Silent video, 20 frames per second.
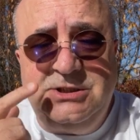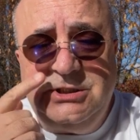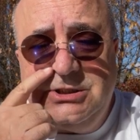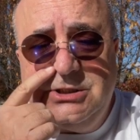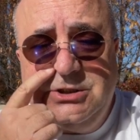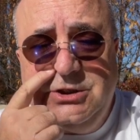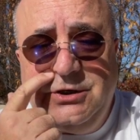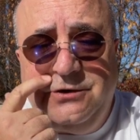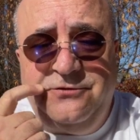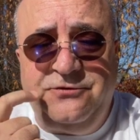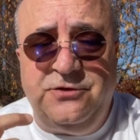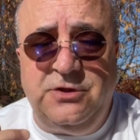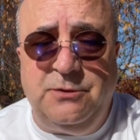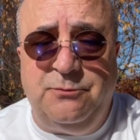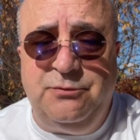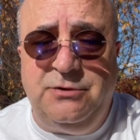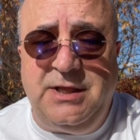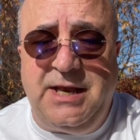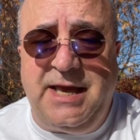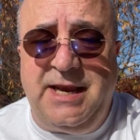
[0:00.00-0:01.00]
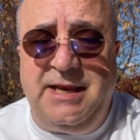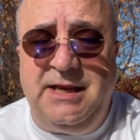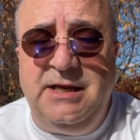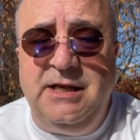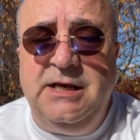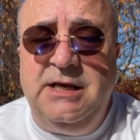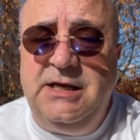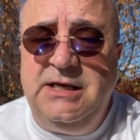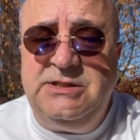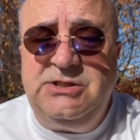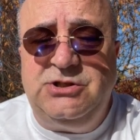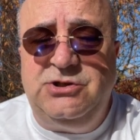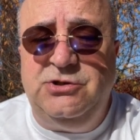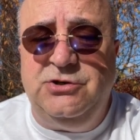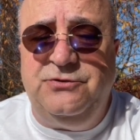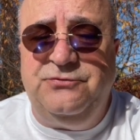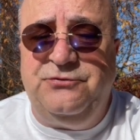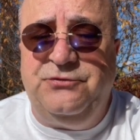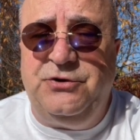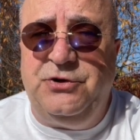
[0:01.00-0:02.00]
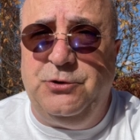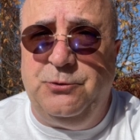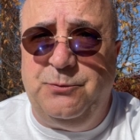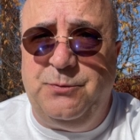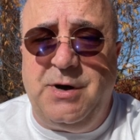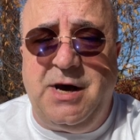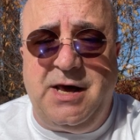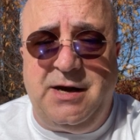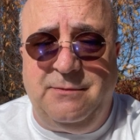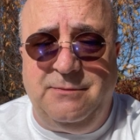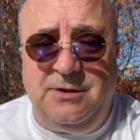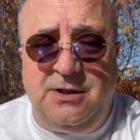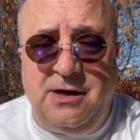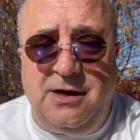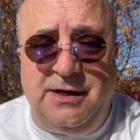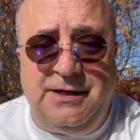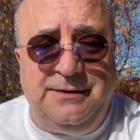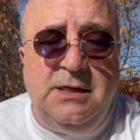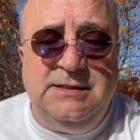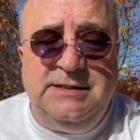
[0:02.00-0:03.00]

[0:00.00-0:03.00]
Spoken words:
just good for the planet, it's good for your bottom line.